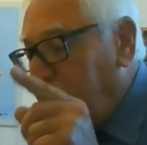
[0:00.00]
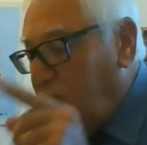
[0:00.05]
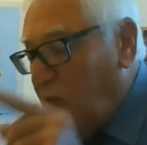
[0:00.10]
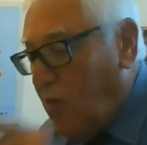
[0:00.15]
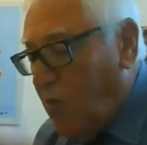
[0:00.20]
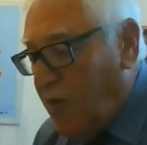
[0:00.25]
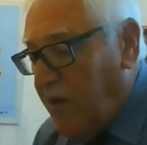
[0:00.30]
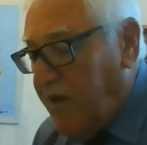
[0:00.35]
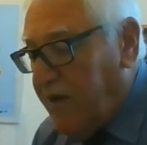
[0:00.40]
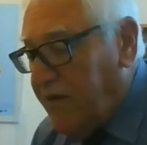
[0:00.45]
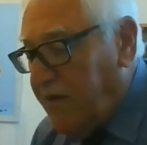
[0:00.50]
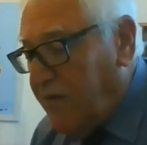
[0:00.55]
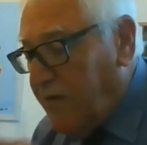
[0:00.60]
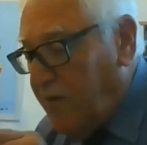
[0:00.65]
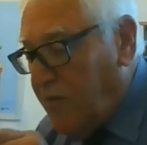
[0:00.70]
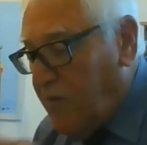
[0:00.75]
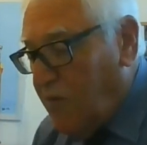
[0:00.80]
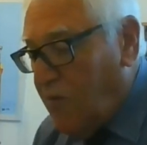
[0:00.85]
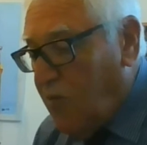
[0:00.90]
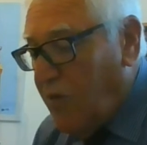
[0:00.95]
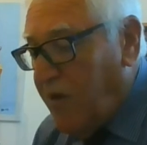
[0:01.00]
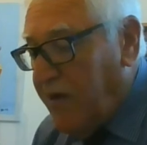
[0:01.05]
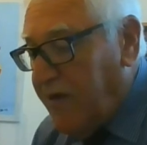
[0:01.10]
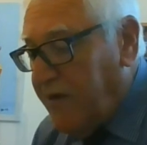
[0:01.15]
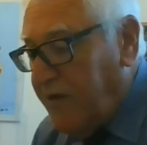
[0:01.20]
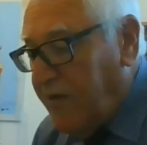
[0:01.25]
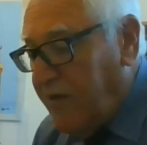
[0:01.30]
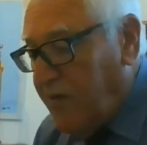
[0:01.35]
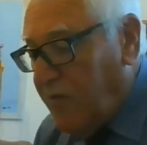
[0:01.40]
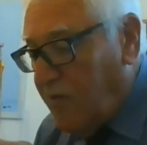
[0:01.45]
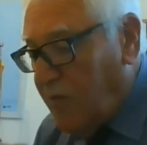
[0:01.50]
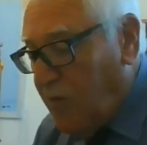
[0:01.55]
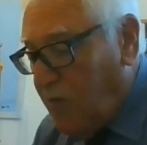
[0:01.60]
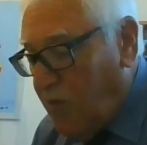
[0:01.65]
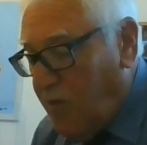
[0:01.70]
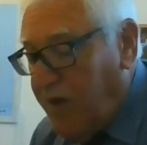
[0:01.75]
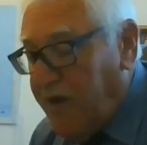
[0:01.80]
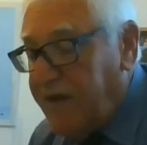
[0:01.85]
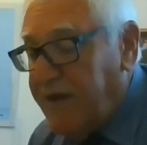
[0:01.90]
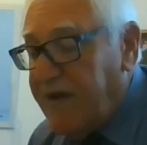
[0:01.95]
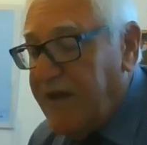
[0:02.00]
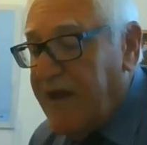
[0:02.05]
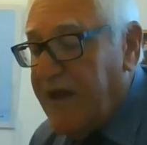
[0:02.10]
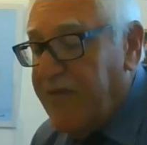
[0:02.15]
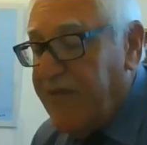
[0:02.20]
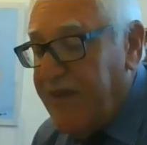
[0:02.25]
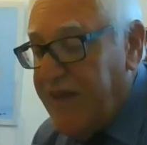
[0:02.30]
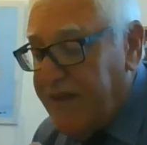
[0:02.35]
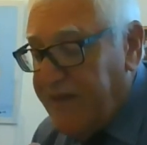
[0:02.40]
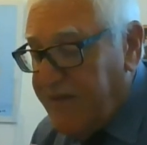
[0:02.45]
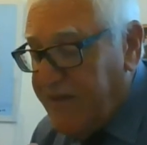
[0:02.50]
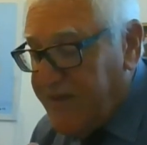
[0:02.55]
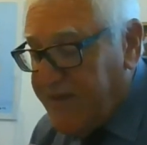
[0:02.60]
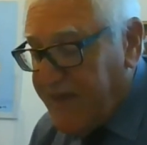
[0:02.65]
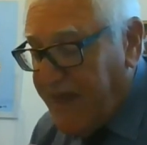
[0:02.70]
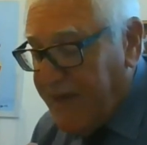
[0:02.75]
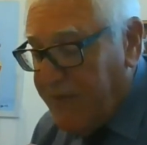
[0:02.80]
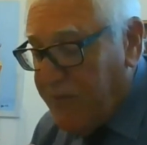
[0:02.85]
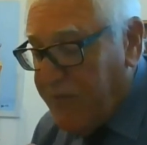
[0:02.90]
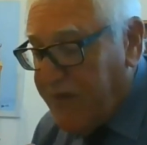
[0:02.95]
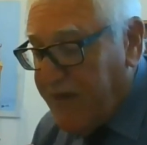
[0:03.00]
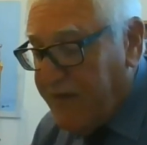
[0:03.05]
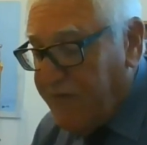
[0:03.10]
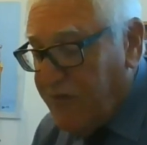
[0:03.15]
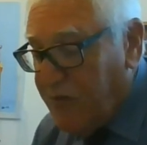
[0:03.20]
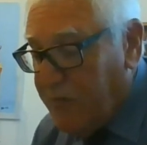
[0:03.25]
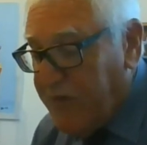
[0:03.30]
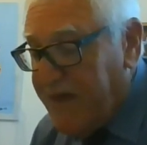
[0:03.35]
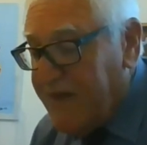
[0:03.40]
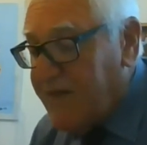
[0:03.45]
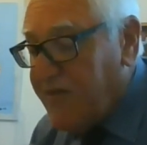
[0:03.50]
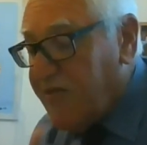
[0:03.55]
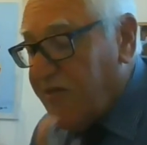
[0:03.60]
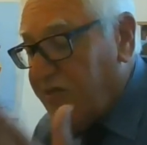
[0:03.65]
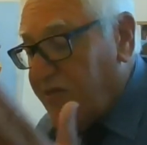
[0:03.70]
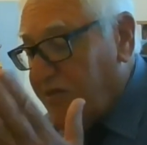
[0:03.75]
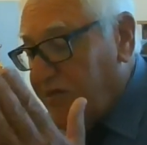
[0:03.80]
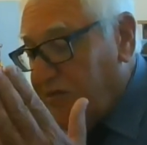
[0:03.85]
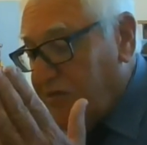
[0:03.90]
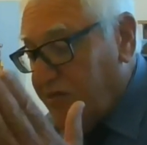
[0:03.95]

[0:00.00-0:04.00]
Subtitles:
one, one, one. And then the same thing repeats.